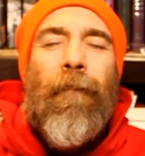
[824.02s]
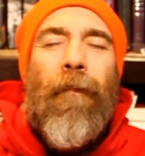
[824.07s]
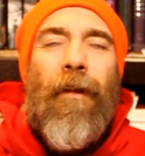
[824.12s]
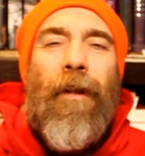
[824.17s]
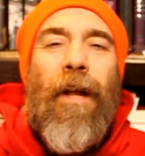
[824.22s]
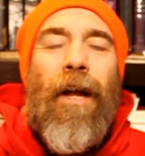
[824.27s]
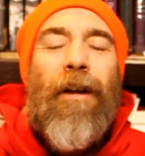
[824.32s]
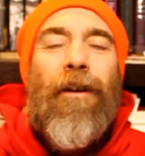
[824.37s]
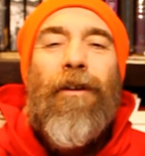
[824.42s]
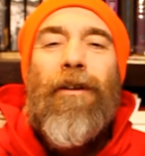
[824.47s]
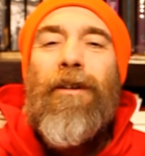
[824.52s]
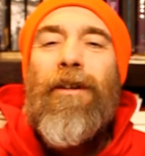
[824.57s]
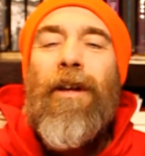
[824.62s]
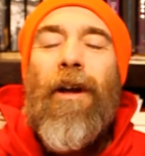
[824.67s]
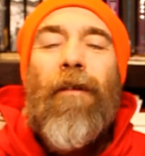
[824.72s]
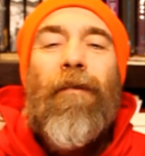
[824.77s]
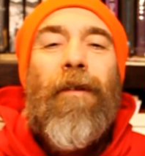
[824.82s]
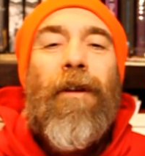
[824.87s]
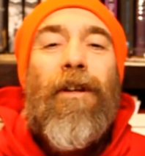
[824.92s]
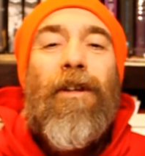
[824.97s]
Let
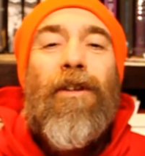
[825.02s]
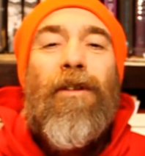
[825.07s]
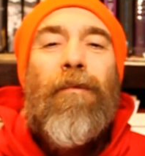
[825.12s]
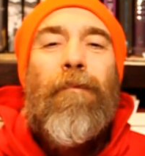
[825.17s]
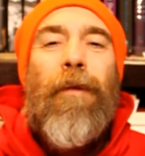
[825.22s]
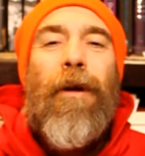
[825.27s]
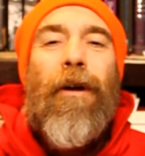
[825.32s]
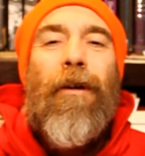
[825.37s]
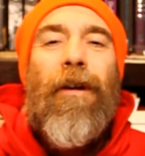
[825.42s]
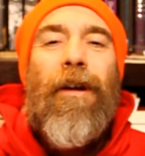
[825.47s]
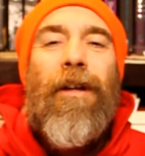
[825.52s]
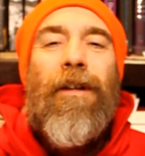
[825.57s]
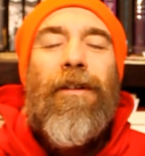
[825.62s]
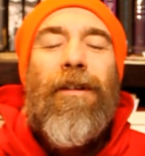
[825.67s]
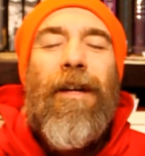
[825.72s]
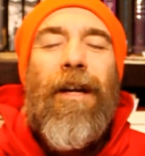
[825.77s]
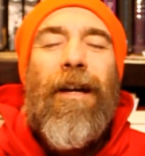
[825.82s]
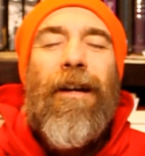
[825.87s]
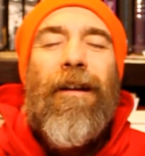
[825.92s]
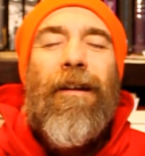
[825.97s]
yourself
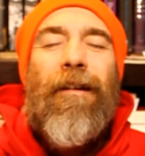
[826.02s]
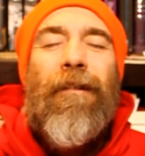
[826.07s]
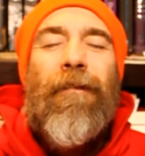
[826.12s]
experience it.